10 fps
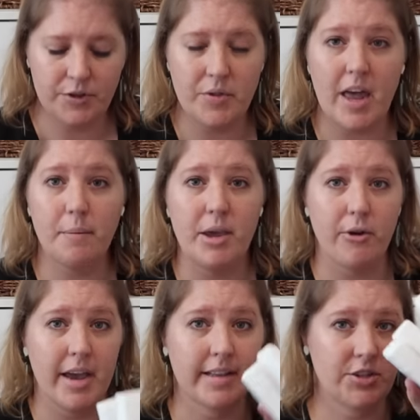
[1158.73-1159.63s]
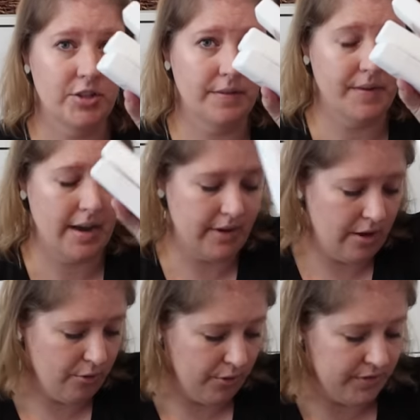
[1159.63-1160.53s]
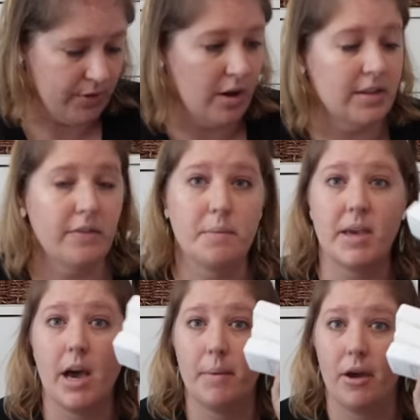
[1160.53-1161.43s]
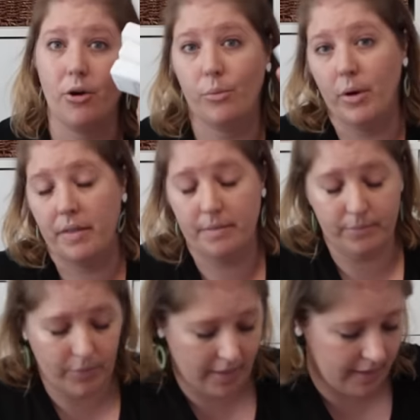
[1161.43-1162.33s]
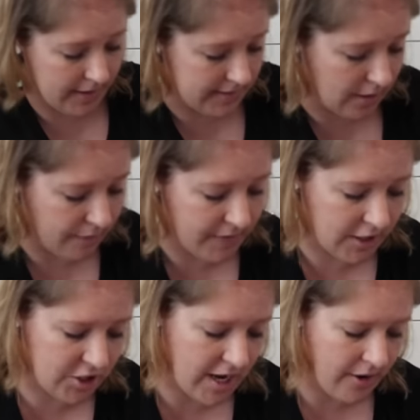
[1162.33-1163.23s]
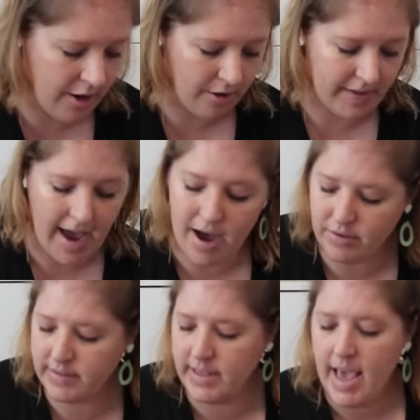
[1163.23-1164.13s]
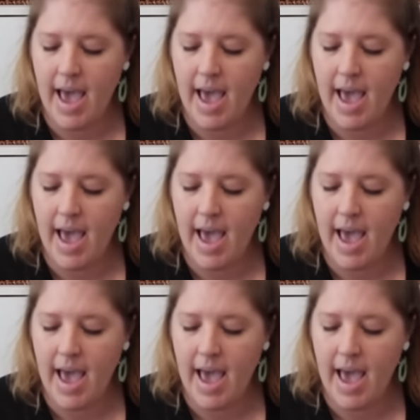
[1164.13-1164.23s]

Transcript: so that'll be great. It's just a five day cruise, so I'll definitely be coming home with, with this and I'll finish it out here at the house.